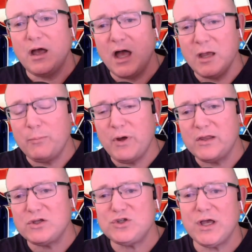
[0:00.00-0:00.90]
I
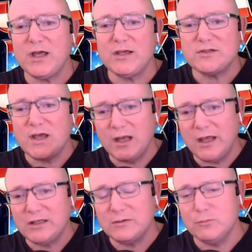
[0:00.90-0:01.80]
apologize, I'd
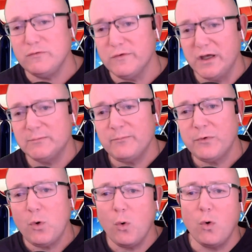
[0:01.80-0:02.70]
like to move on.
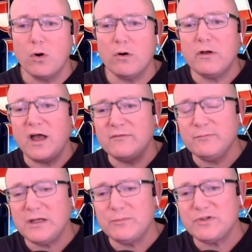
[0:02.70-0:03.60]
Or I've
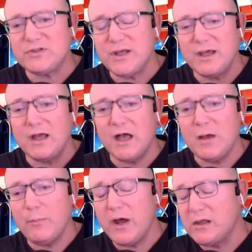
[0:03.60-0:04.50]
made a mistake, I
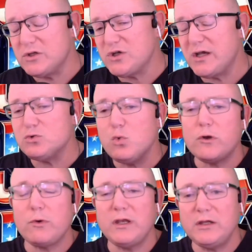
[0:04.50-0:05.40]
apologize, what
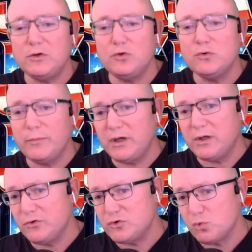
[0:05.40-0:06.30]
do I need to do to make
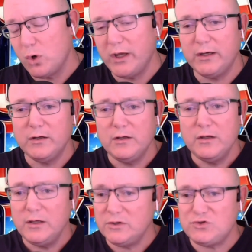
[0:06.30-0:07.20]
this right?
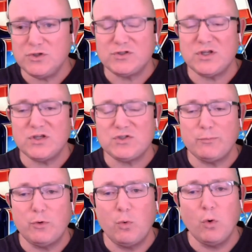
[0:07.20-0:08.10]
It's just that
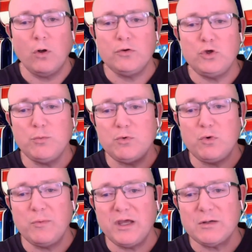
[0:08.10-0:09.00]
simple. We're all human,
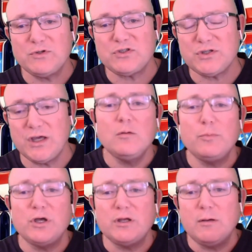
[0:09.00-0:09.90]
we make a mistake,
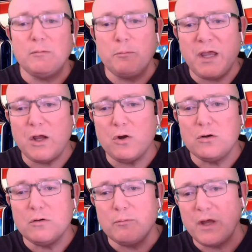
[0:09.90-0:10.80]
but
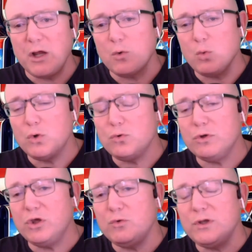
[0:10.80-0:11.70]
Mayor, Mayor Wu,
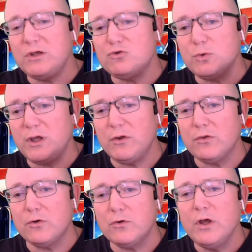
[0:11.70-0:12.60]
you need to
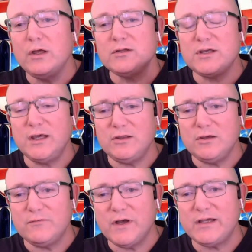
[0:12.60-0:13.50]
either take
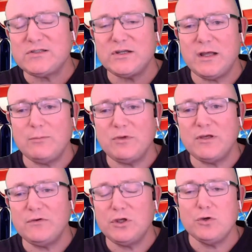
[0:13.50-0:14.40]
the advice that I'm
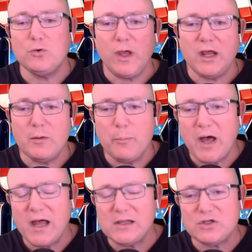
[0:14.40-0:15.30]
giving you and
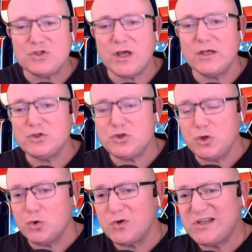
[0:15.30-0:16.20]
apologize to
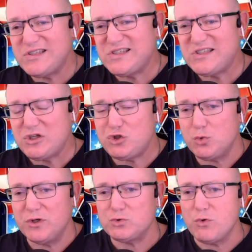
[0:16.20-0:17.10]
your
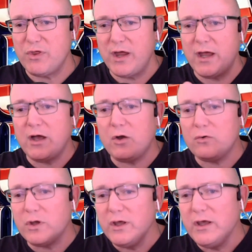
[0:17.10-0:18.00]
constituents
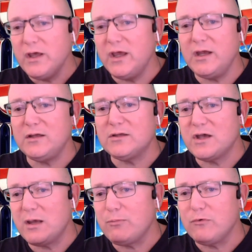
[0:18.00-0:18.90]
without any
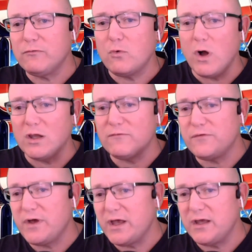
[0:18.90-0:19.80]
type of
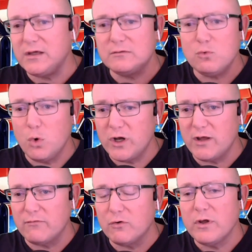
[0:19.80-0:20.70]
qualifying
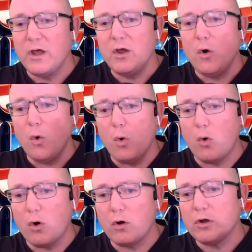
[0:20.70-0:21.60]
whatever,
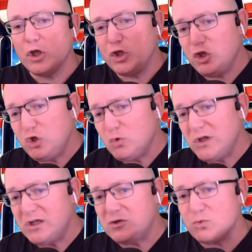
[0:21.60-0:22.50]
or you
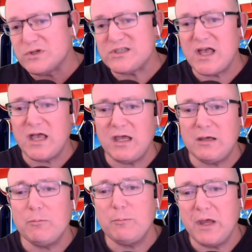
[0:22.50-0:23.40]
need to
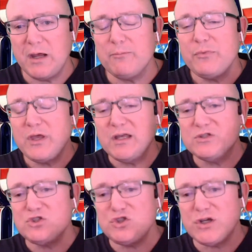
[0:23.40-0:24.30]
resign, ma'am.
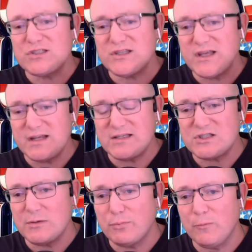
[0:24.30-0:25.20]
It's just that
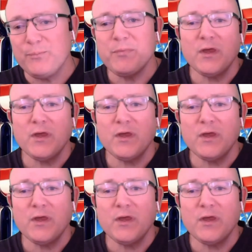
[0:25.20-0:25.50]
simple.